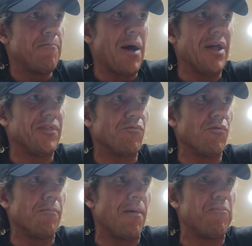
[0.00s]
pad the
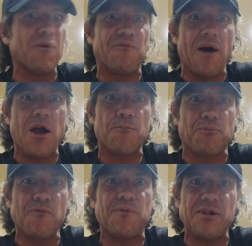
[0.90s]
room up with
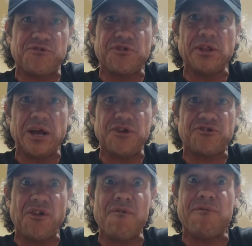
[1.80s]
fireproof
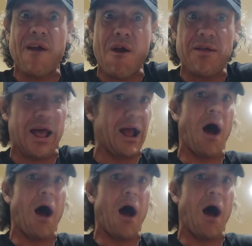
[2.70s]
insulation. Very light.